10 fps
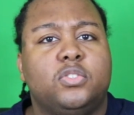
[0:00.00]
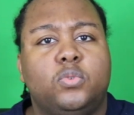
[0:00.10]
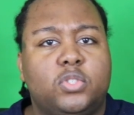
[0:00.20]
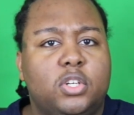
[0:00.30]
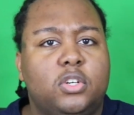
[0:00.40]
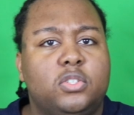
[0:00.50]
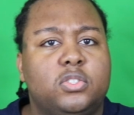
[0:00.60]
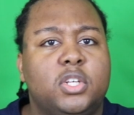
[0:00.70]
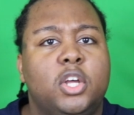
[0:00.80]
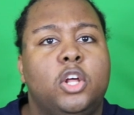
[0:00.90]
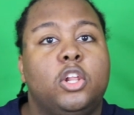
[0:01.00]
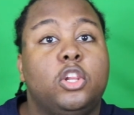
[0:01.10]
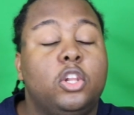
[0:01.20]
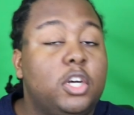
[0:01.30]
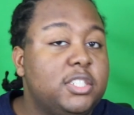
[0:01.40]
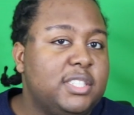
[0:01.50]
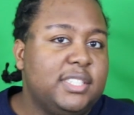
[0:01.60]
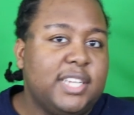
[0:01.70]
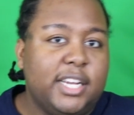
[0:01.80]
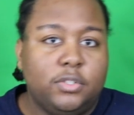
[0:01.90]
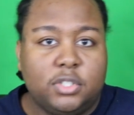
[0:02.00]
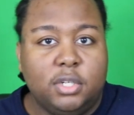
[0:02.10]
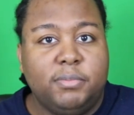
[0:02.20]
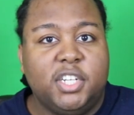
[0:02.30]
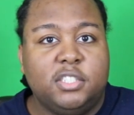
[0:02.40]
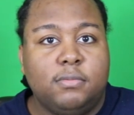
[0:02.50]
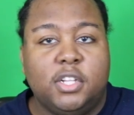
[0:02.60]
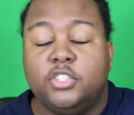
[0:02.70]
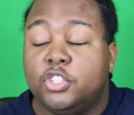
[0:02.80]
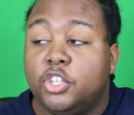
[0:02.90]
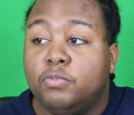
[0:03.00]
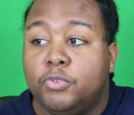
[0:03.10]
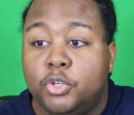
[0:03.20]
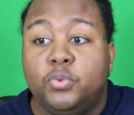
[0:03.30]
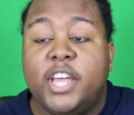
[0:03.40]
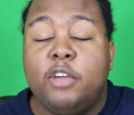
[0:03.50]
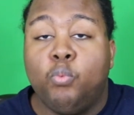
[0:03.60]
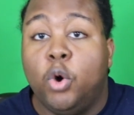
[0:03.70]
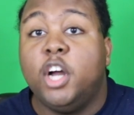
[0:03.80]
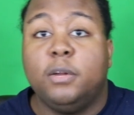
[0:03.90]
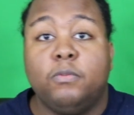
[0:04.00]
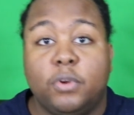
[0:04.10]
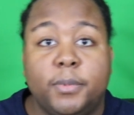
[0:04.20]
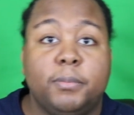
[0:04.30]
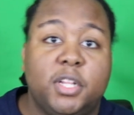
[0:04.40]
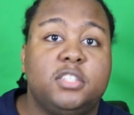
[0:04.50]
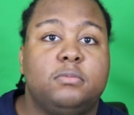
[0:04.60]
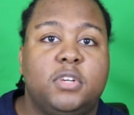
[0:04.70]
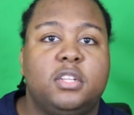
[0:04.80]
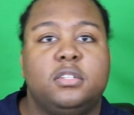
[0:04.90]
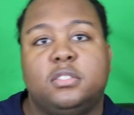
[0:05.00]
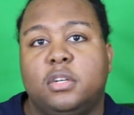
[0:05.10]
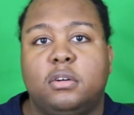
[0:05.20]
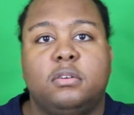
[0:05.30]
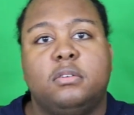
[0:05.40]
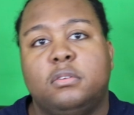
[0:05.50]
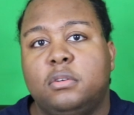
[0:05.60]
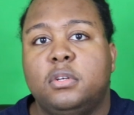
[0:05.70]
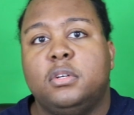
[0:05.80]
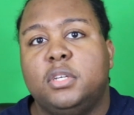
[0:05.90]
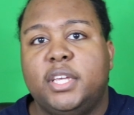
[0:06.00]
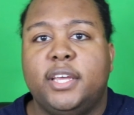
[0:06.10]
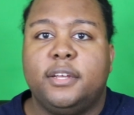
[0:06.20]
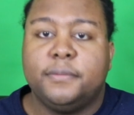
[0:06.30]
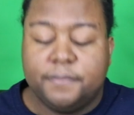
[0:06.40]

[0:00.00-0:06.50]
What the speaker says: The Usos lost the titles to the Bludgeon Brothers. The New Day won them from the Bludgeon Brothers. So, yeah.